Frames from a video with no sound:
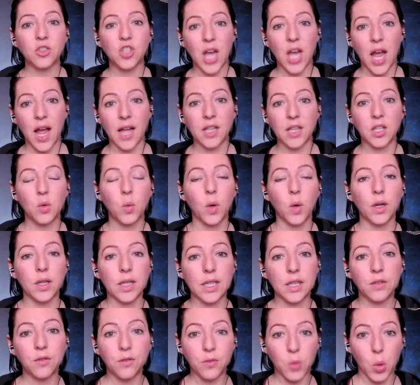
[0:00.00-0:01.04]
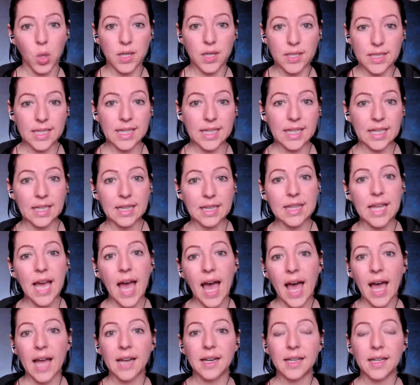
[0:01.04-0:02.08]
January 14th
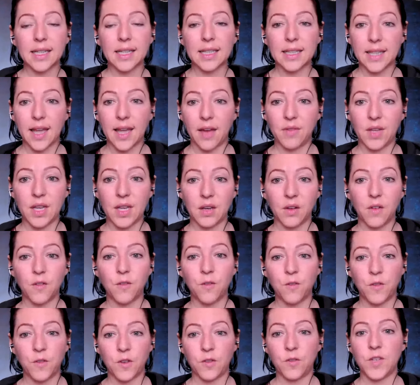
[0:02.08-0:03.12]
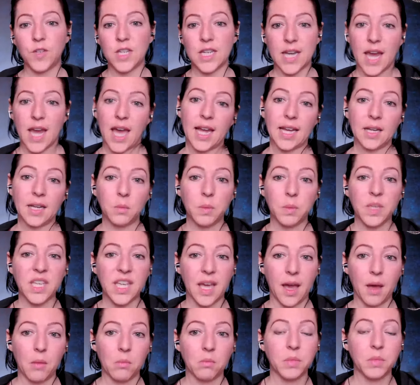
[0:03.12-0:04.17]
at 11:59
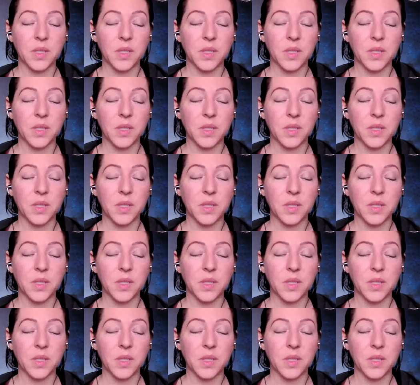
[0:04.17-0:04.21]
p.m.